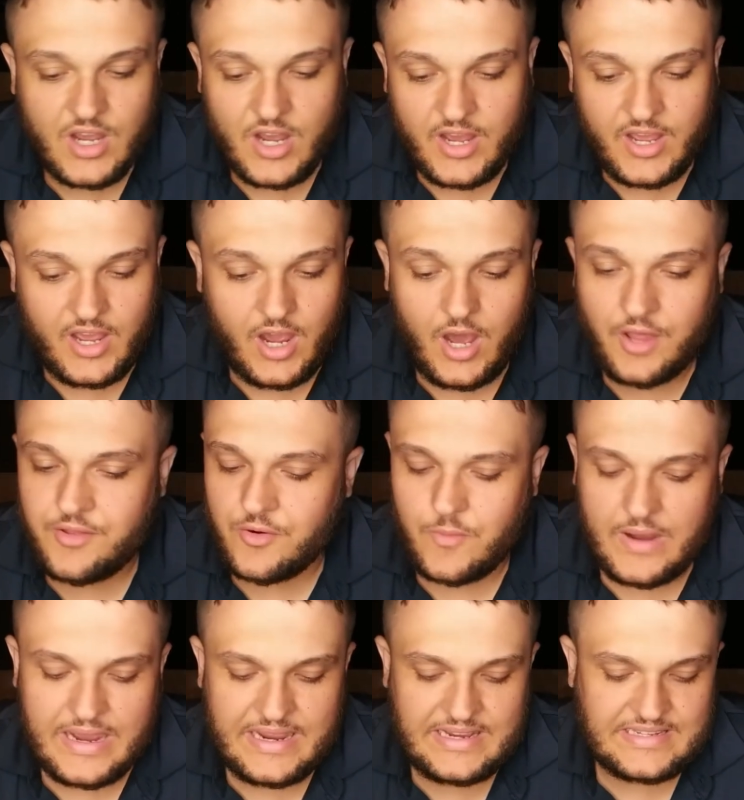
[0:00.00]
Uh,
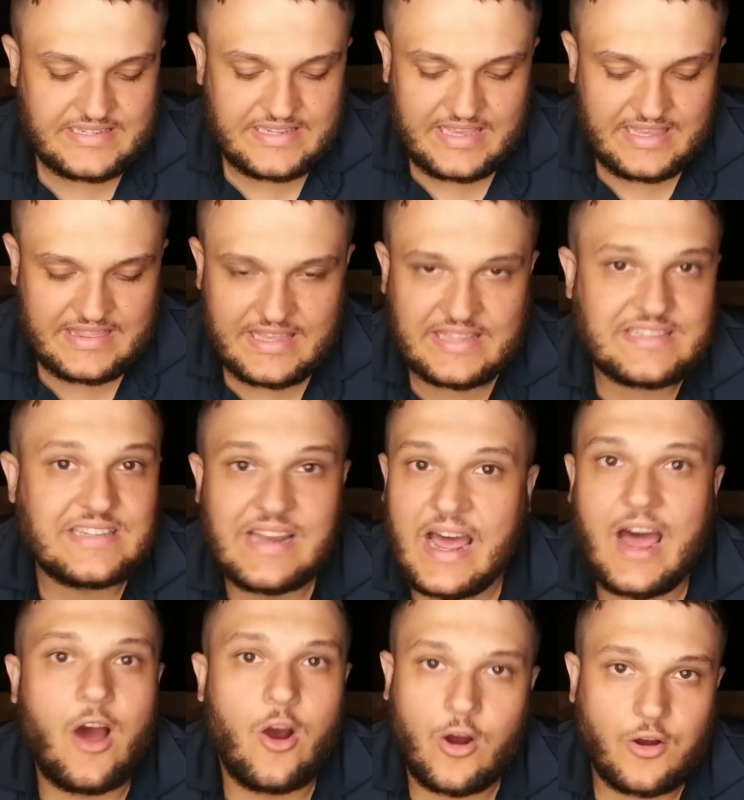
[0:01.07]
otherwise, it, it's
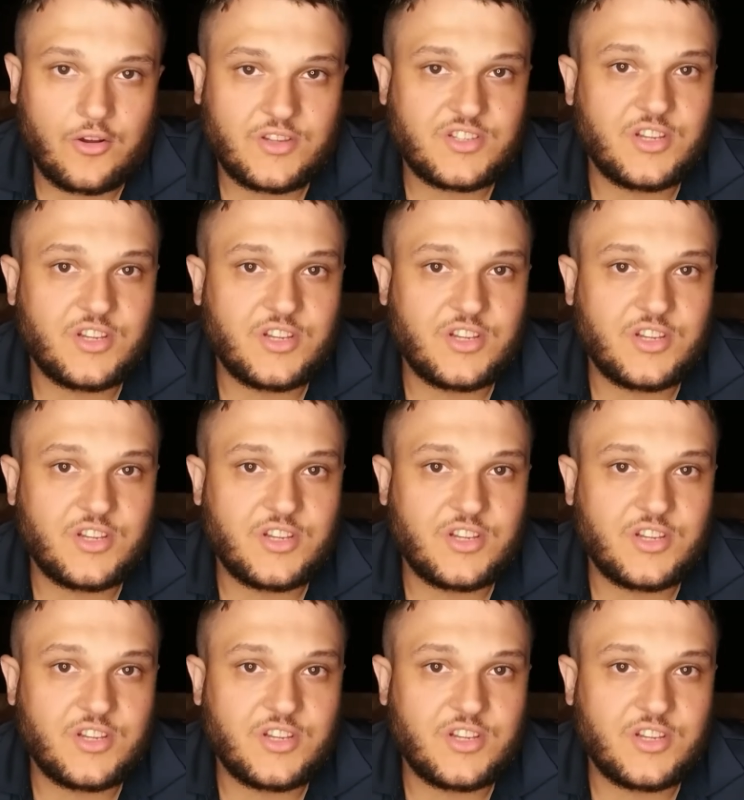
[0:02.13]
not hard.